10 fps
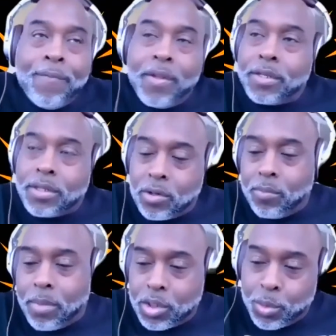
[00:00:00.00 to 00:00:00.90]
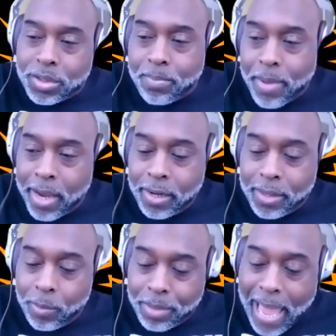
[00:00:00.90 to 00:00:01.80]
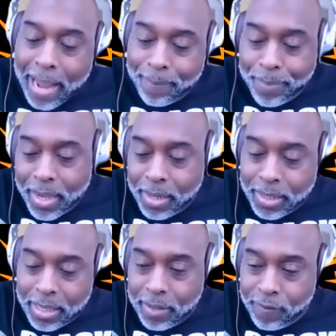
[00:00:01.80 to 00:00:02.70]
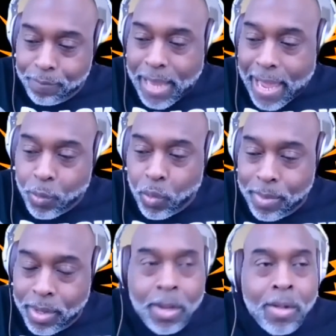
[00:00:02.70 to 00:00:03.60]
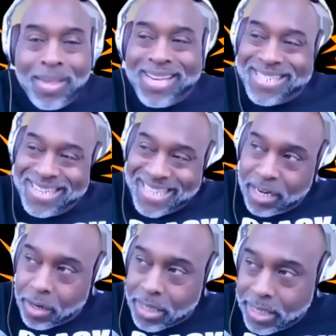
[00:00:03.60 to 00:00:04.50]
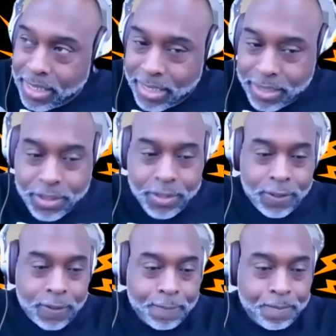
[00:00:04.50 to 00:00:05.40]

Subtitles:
There's so much respect that Black men give Black women because it is in our lineage.